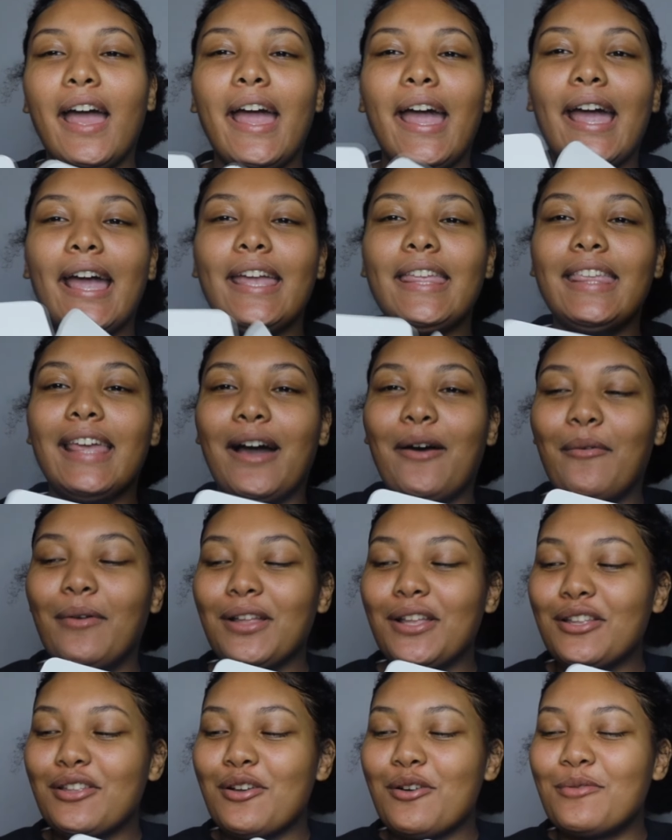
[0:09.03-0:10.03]
And y'all
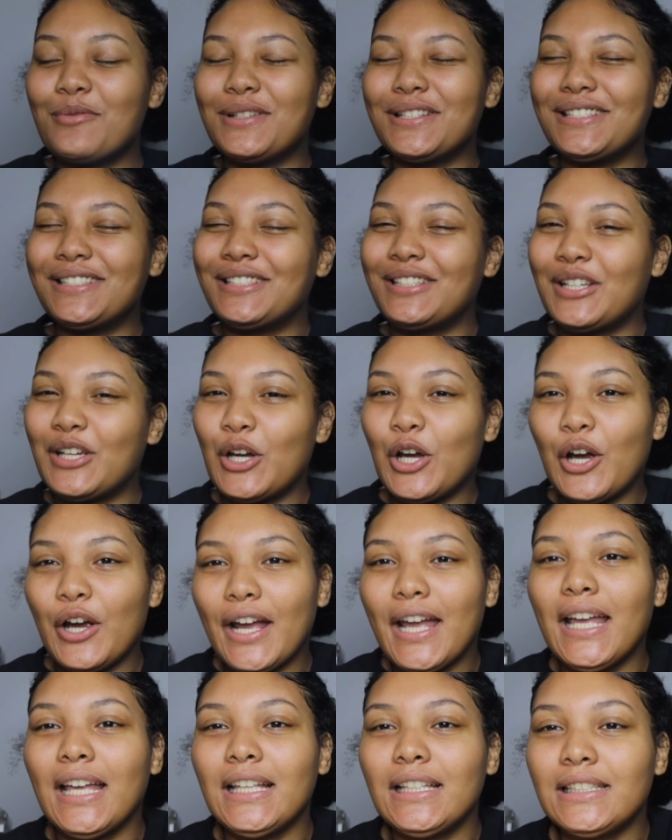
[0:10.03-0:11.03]
wanna know what's
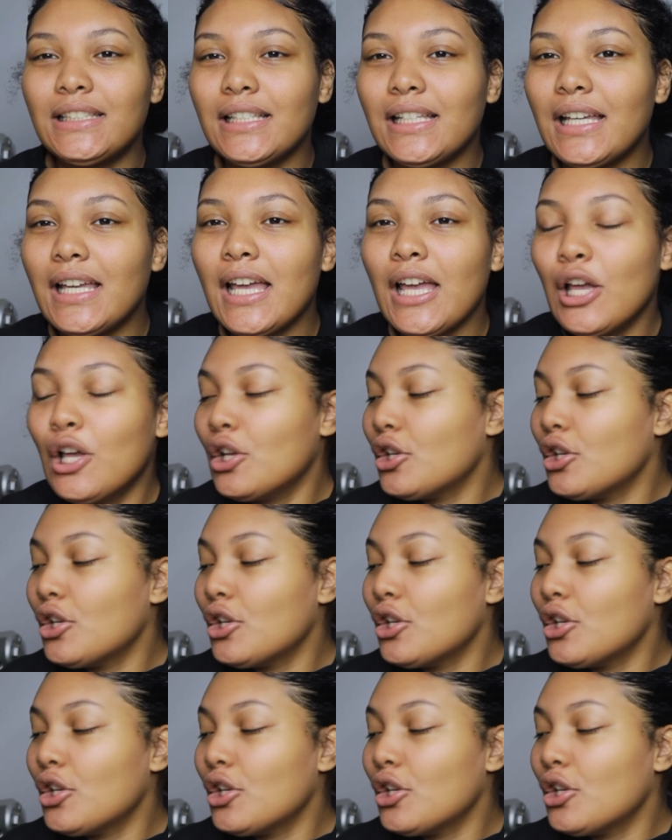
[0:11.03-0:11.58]
crazy?